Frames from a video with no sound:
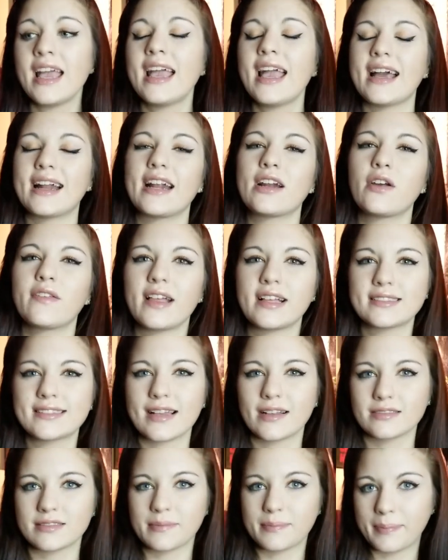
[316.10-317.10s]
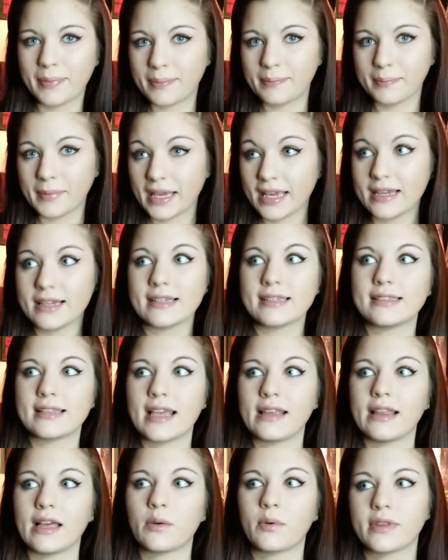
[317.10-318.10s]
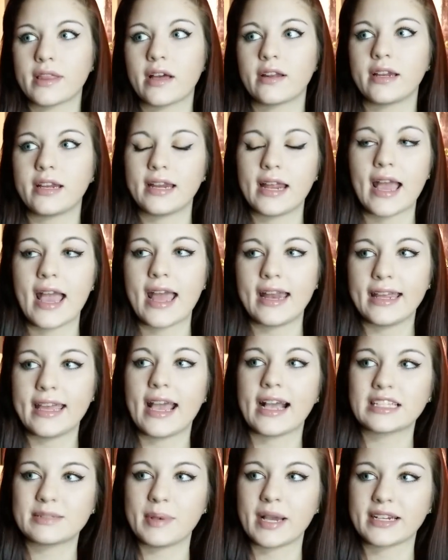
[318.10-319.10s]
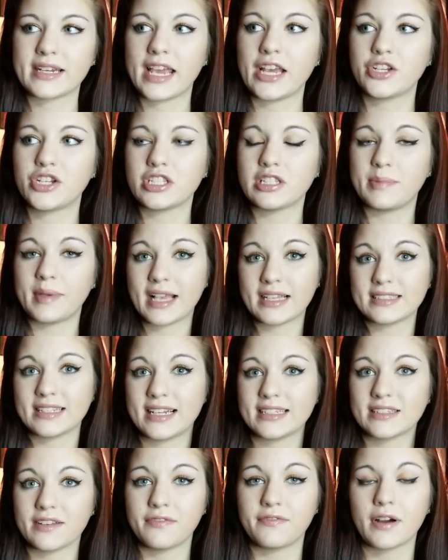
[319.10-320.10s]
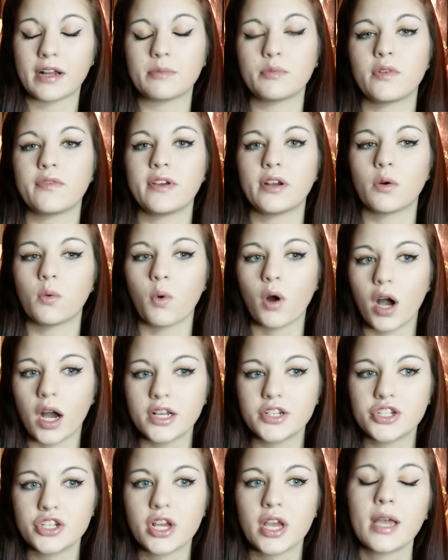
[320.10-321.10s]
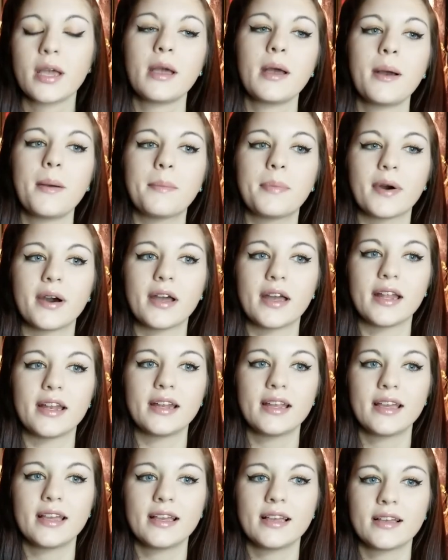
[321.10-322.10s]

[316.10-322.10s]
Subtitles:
and I know that sounds mean to say, like, without any expectations, because it is a fun movie to watch, but